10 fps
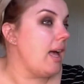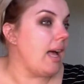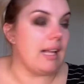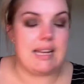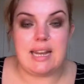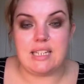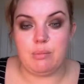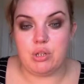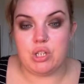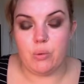
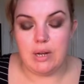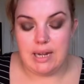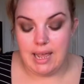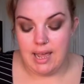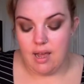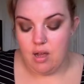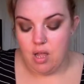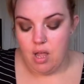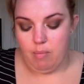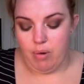NW20 now,
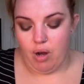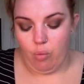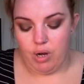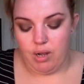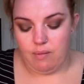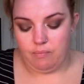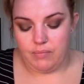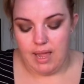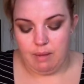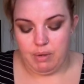but I want to
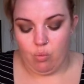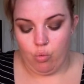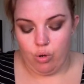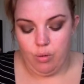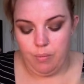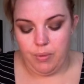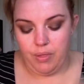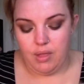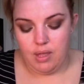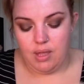add a bit of warmth.
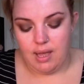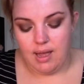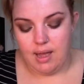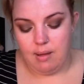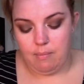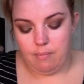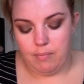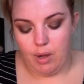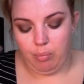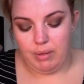
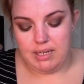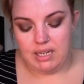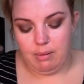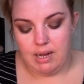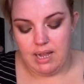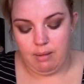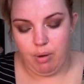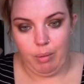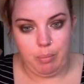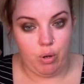I'll blend it down my neck and
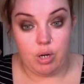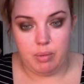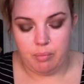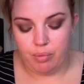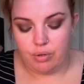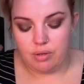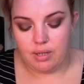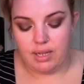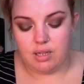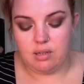probably put on a bit of bronze,
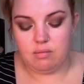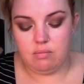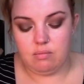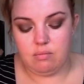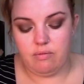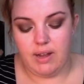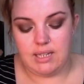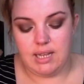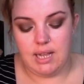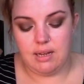like fake
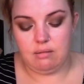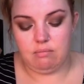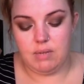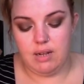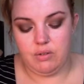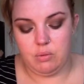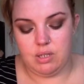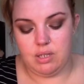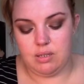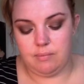tan
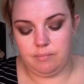afterwards.